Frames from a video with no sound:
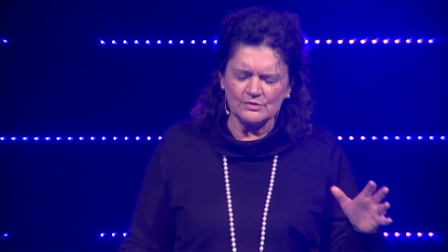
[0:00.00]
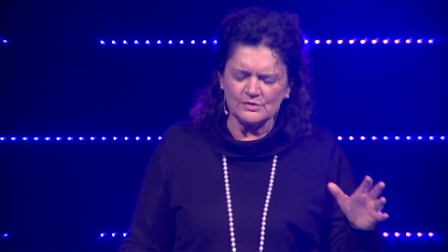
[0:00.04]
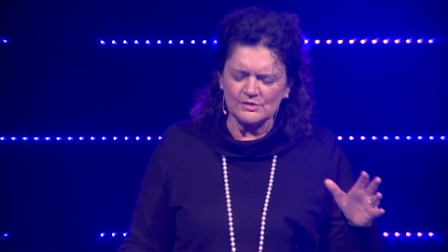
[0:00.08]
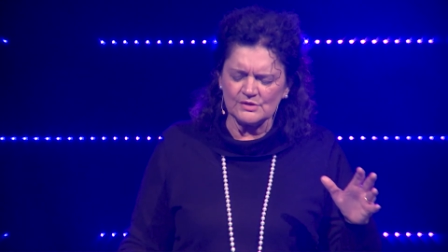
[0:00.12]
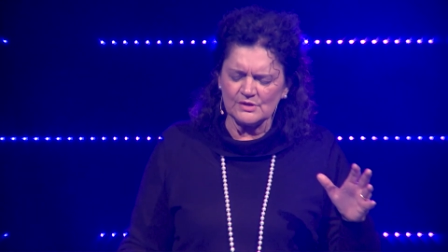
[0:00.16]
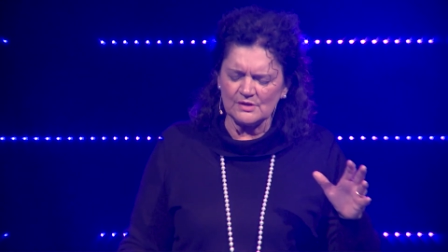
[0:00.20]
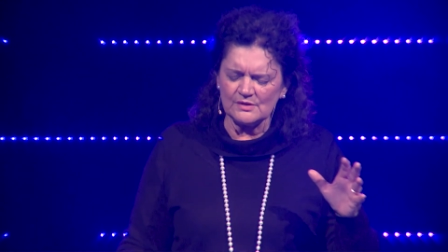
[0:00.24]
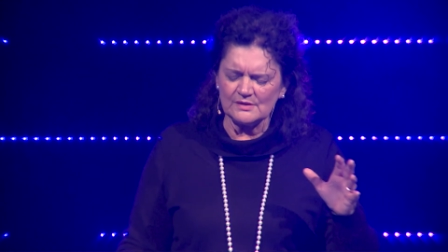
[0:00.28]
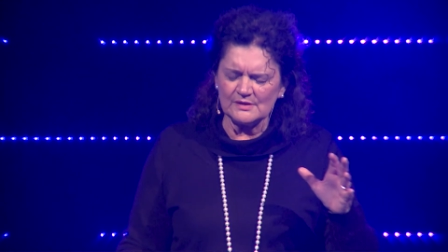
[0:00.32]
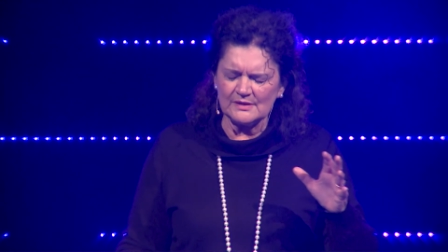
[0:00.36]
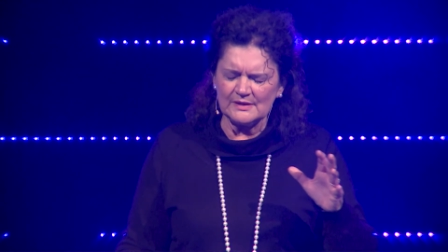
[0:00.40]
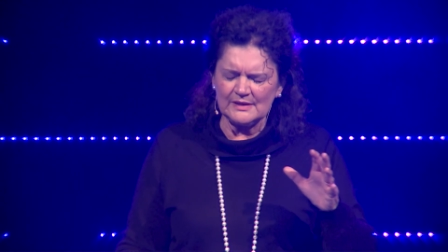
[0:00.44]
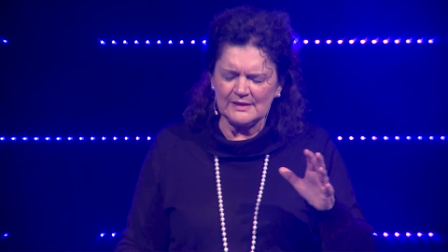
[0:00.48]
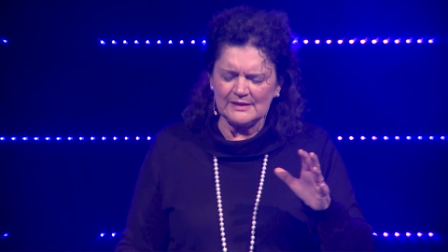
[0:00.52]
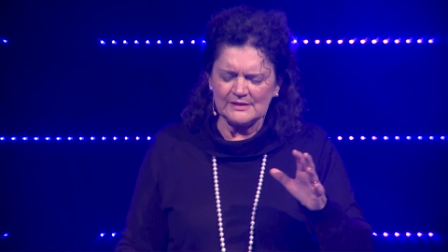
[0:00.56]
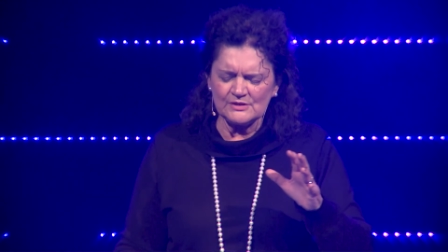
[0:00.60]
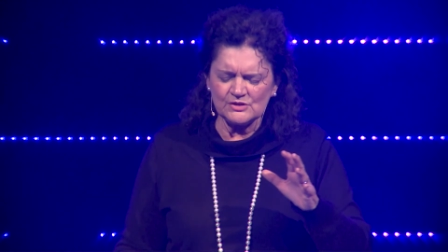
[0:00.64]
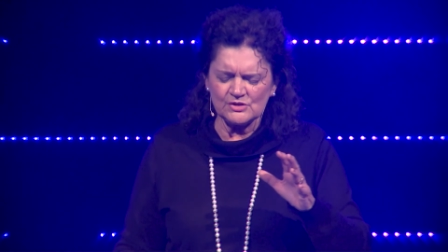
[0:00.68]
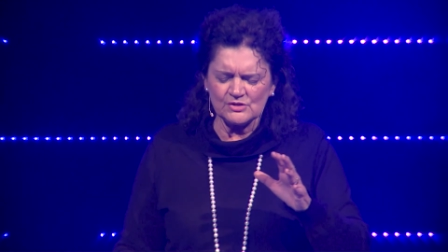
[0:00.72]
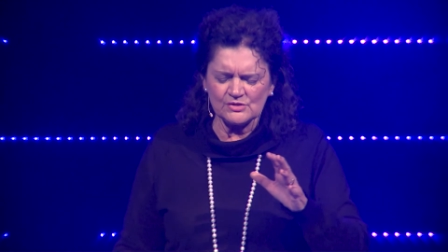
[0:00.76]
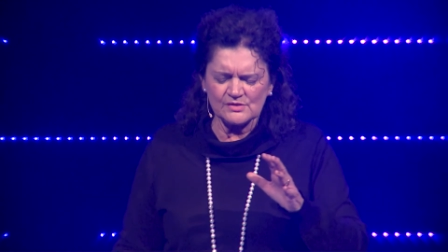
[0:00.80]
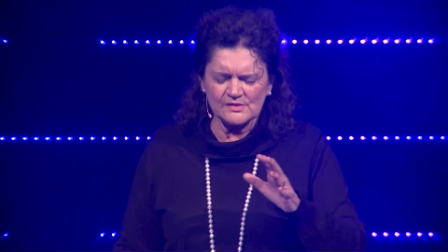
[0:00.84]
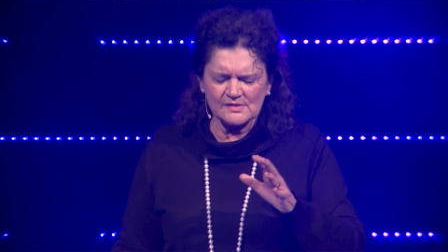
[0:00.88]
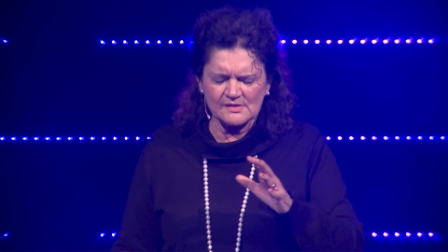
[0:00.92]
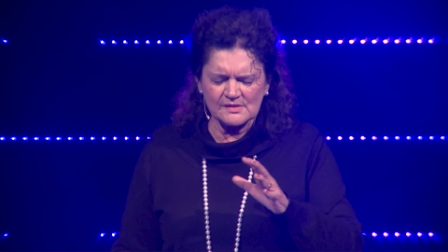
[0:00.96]
Don't let
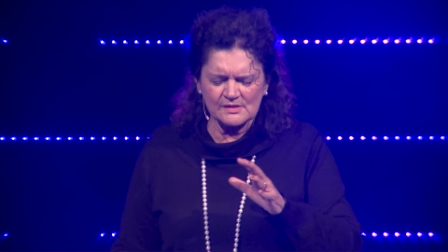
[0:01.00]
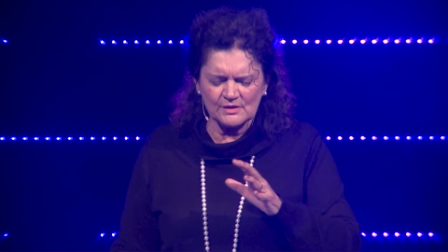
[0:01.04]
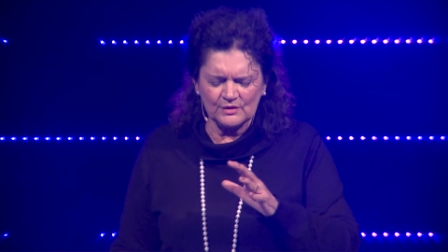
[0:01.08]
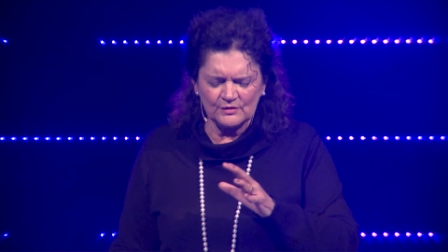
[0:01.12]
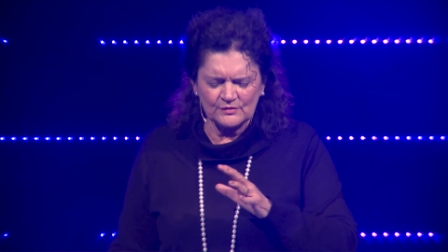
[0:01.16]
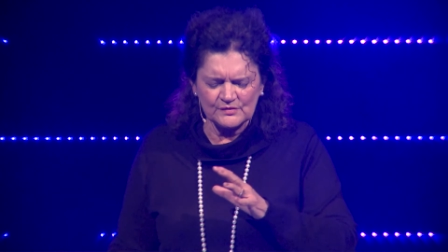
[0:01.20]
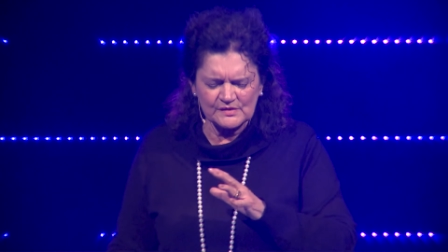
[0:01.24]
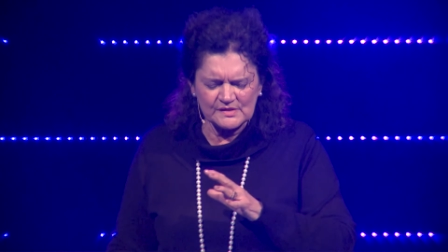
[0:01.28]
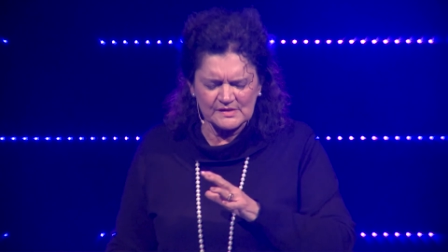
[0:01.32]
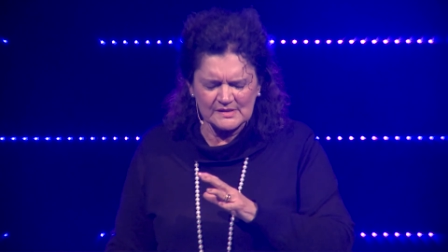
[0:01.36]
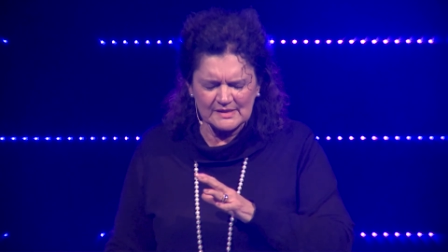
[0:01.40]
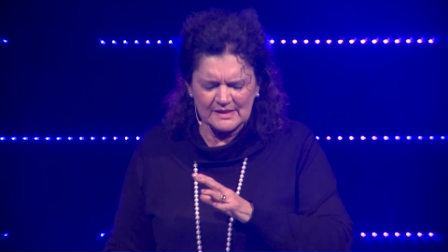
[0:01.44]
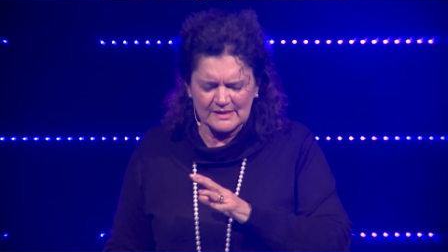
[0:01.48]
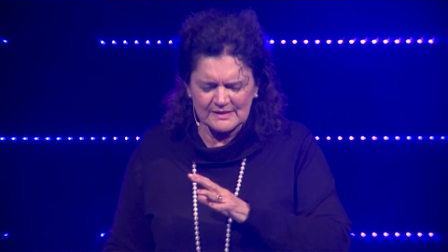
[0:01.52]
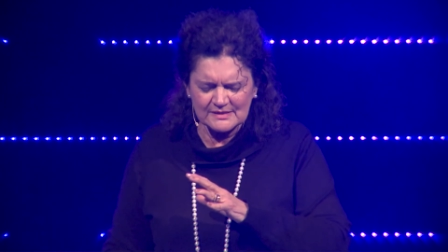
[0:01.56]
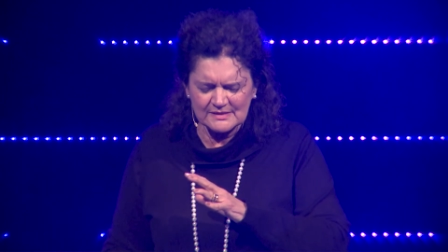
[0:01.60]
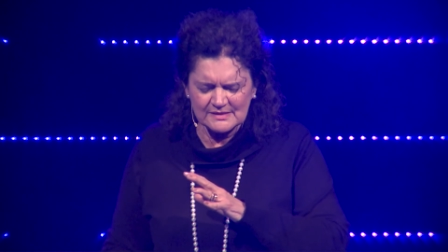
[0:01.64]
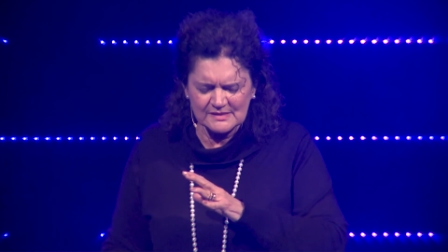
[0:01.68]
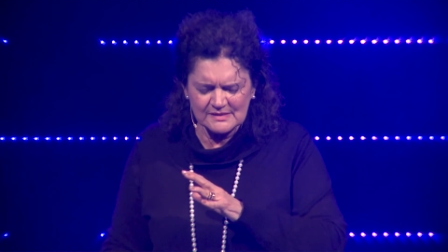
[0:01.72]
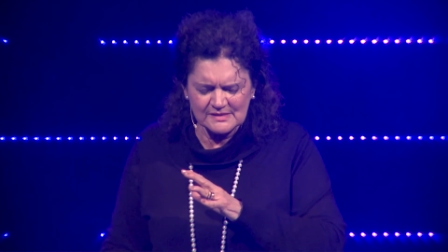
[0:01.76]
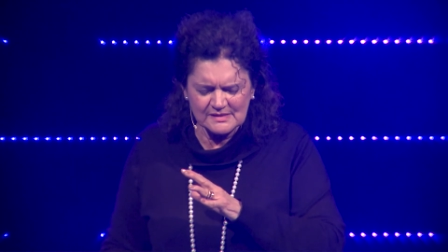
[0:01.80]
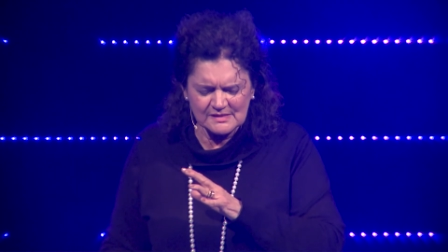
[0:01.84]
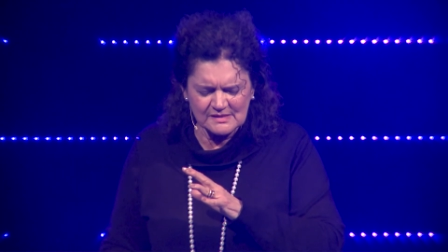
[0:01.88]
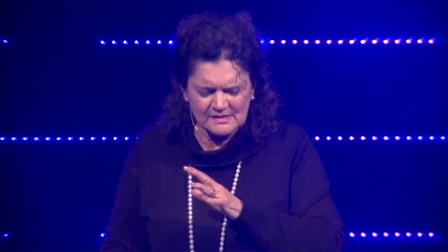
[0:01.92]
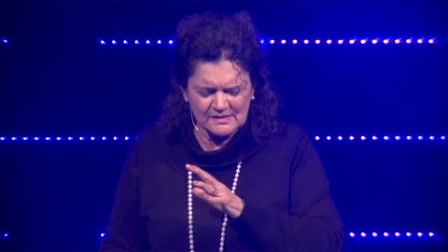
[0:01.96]
yourself start to
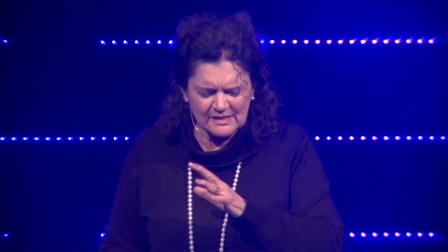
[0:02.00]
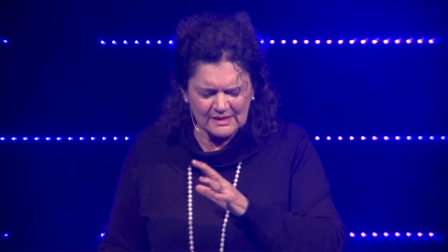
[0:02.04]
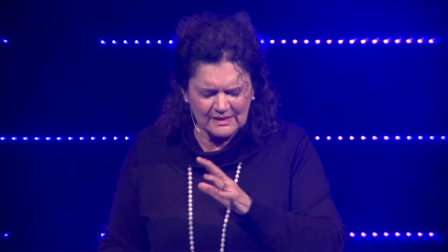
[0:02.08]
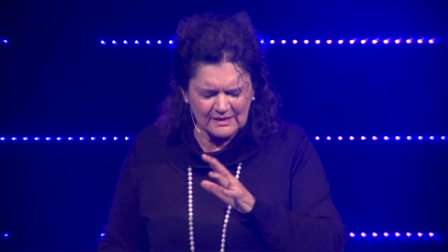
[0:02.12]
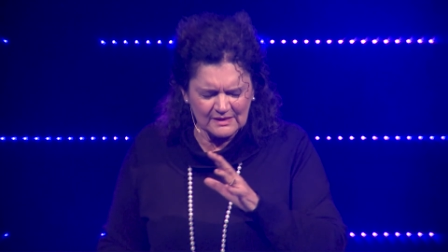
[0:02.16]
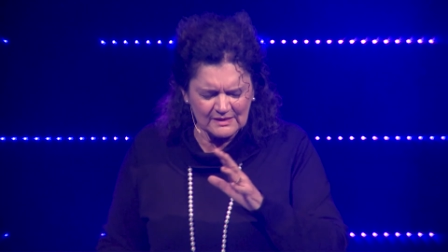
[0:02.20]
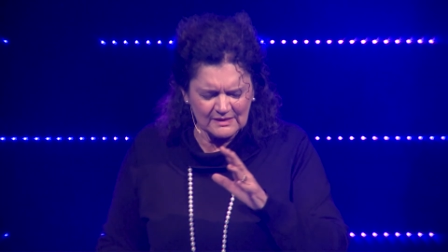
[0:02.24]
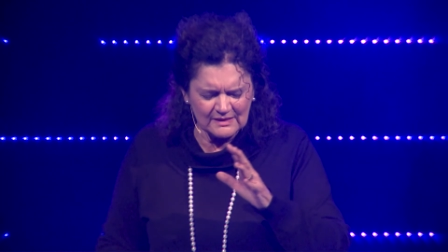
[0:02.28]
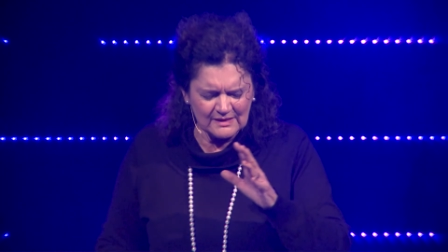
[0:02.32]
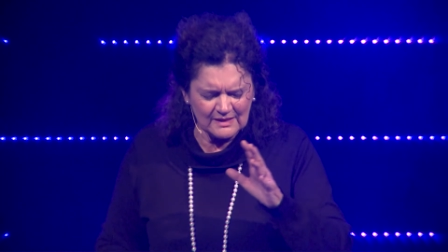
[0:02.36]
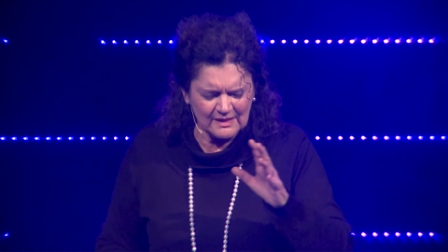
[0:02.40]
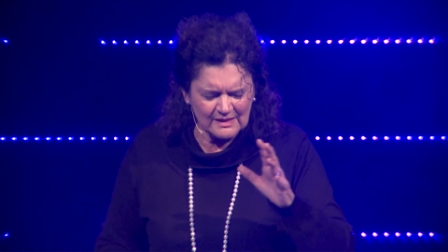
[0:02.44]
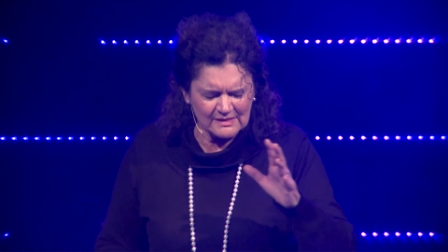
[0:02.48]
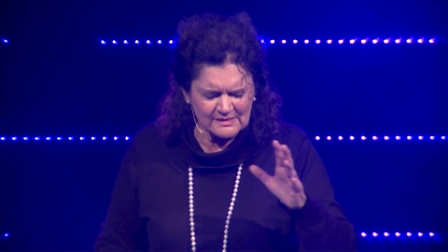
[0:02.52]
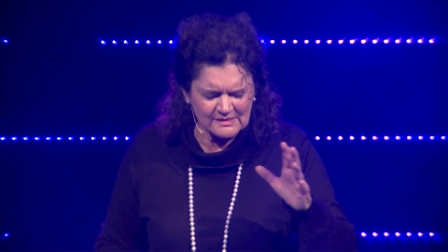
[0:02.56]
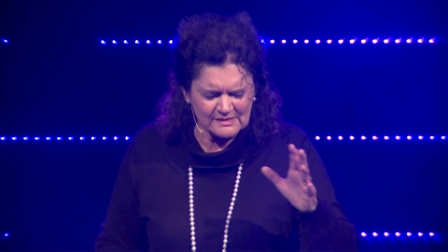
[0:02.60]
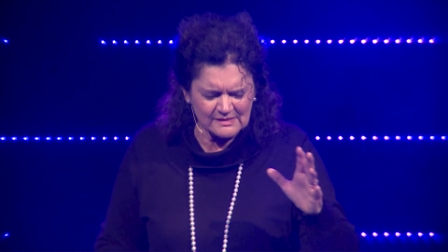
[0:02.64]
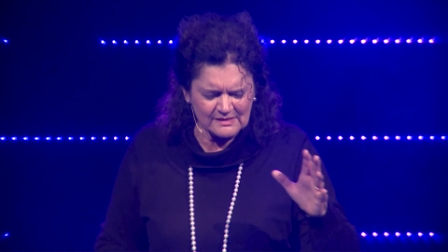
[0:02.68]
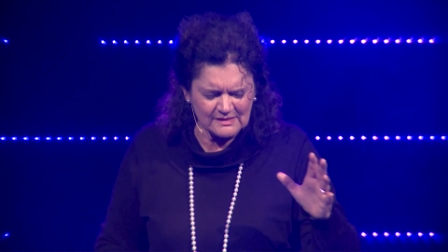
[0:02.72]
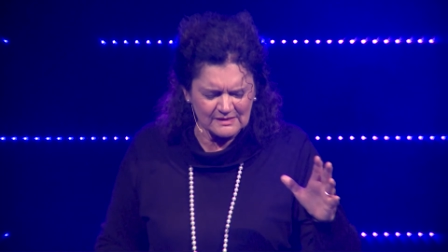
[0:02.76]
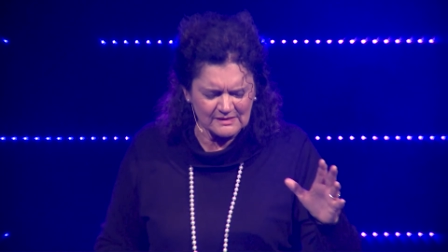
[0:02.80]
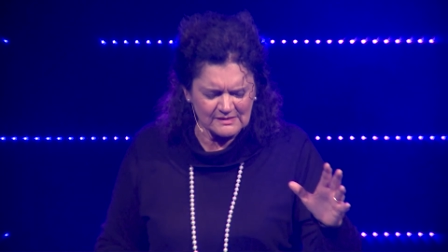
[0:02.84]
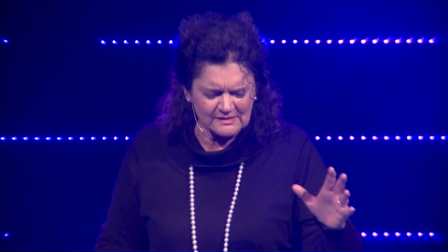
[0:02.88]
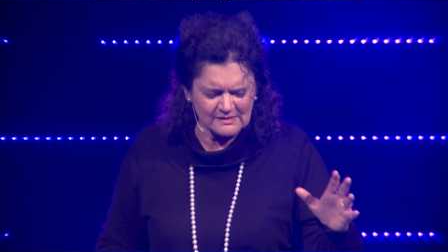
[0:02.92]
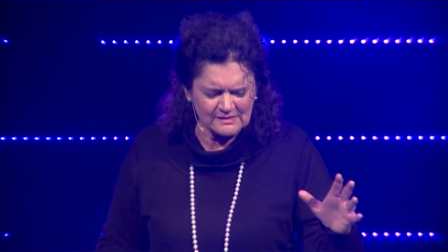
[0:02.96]
second guess
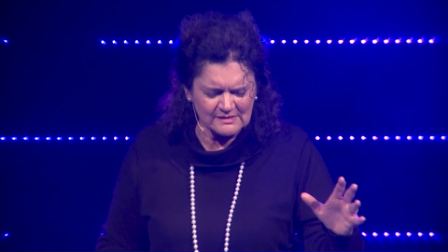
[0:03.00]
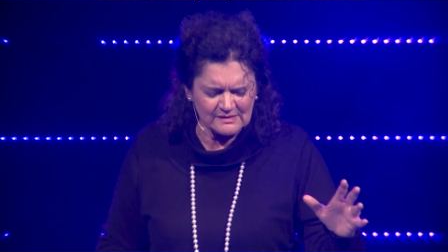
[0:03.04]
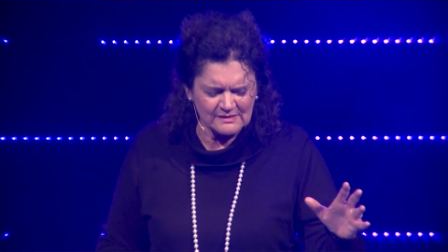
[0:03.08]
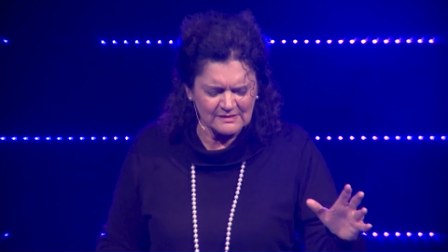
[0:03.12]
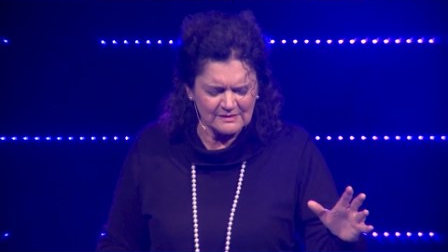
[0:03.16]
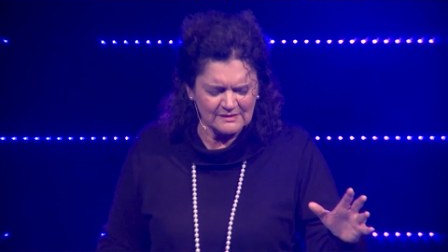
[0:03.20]
this.